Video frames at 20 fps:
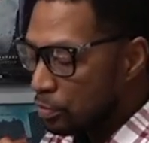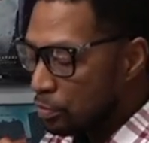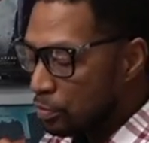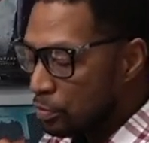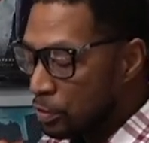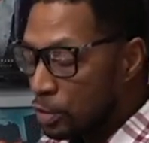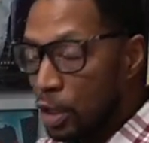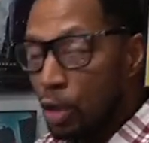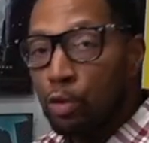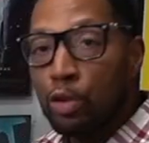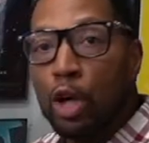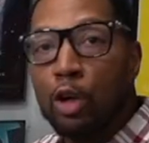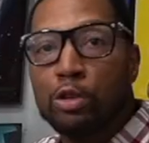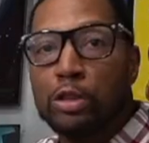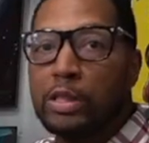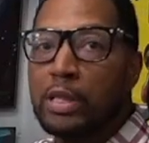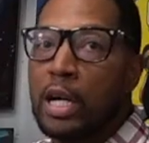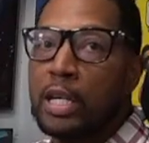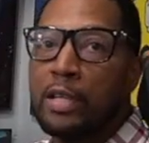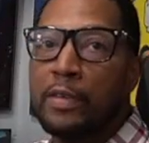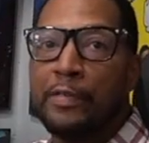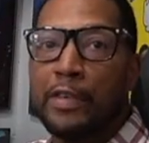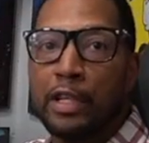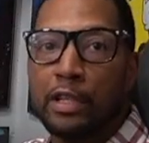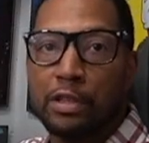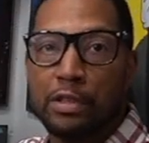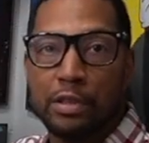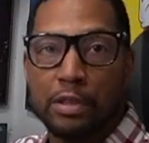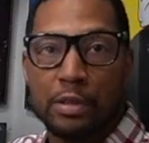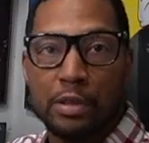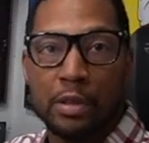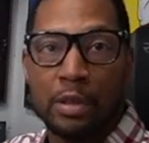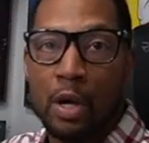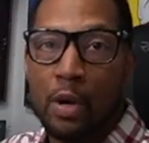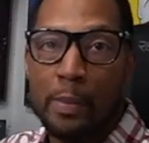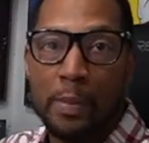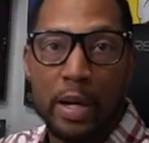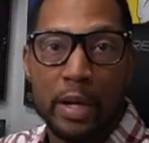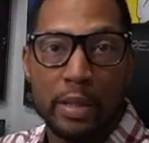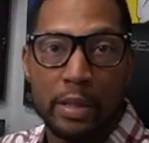So no Snyderverse, no
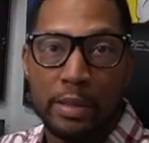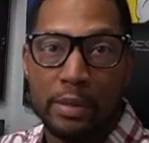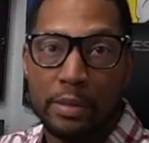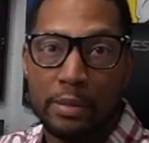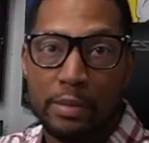money.